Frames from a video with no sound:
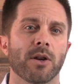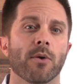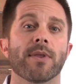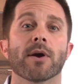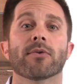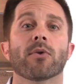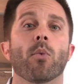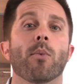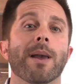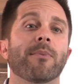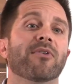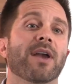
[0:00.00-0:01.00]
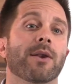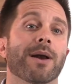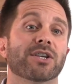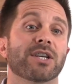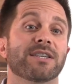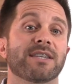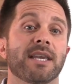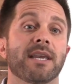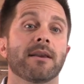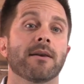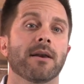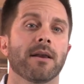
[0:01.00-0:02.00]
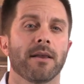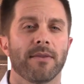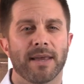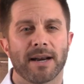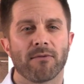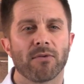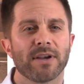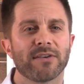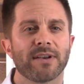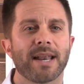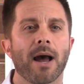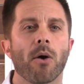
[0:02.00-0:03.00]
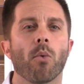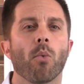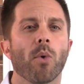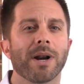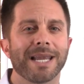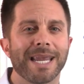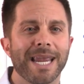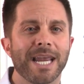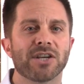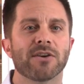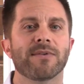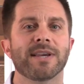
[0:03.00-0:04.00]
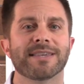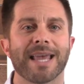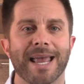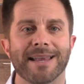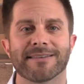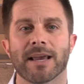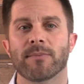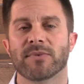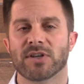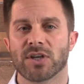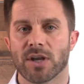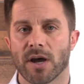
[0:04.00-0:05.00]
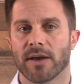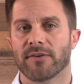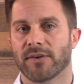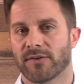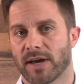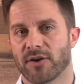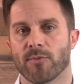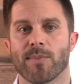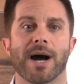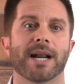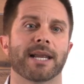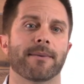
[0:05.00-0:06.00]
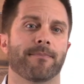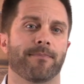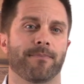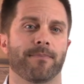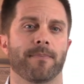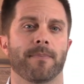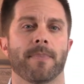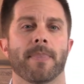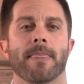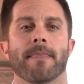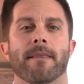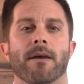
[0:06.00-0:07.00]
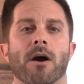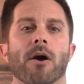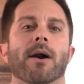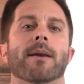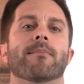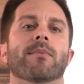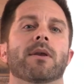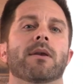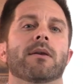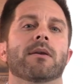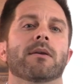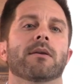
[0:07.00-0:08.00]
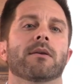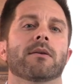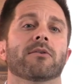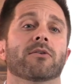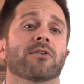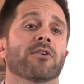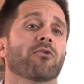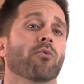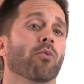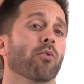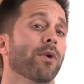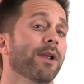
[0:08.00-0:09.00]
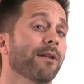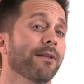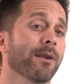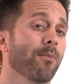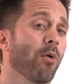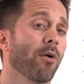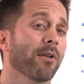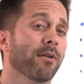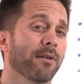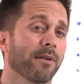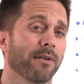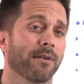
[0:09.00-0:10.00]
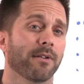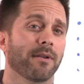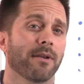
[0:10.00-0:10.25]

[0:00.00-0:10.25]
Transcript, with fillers: You know, and there at the website, you'll actually see that I've listed out what each of these enzymes does inside your body. All right, so is this really important?